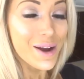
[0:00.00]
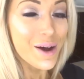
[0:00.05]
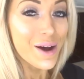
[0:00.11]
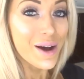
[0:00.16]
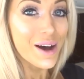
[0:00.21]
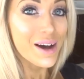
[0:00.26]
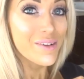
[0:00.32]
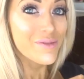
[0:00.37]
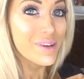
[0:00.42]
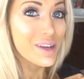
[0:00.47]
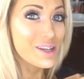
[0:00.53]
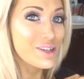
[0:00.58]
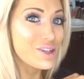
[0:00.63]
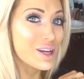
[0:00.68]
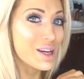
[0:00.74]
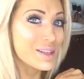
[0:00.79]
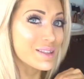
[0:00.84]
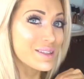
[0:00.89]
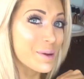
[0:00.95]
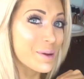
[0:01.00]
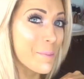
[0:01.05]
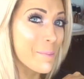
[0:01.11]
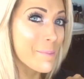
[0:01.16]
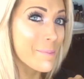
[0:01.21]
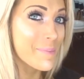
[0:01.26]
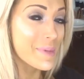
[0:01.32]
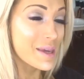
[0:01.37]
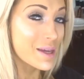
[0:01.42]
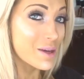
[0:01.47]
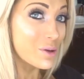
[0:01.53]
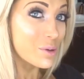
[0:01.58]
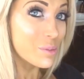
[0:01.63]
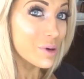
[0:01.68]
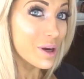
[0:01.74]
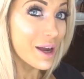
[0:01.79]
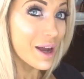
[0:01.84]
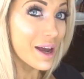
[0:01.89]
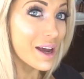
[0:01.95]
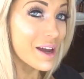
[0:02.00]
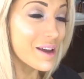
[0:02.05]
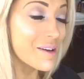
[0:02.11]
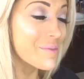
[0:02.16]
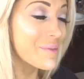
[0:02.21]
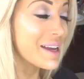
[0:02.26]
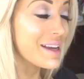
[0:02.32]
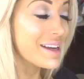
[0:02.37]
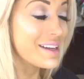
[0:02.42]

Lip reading: off and just meal prep,